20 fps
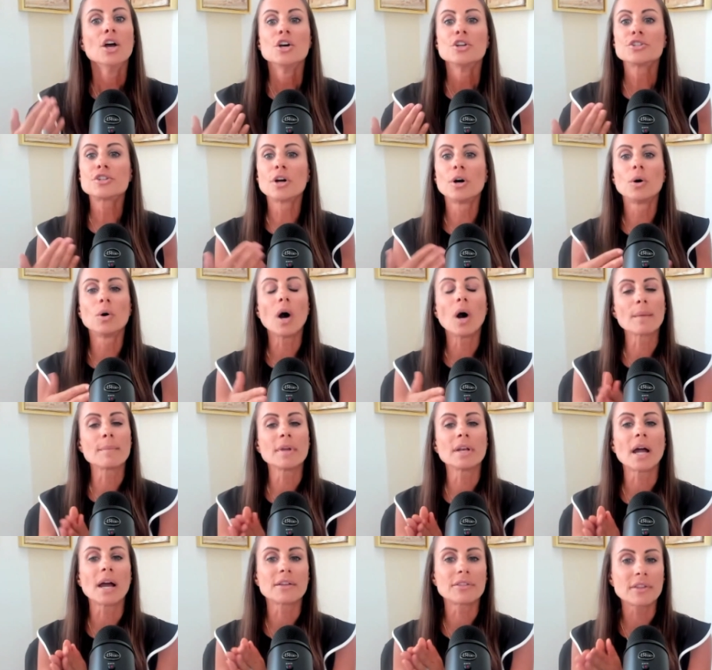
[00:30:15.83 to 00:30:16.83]
So, I
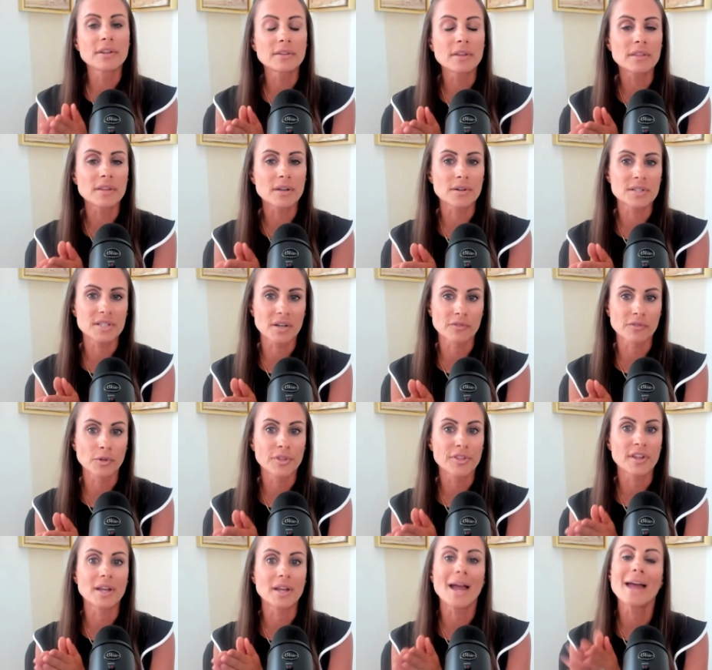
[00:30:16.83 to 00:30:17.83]
mean, I think that there are several things.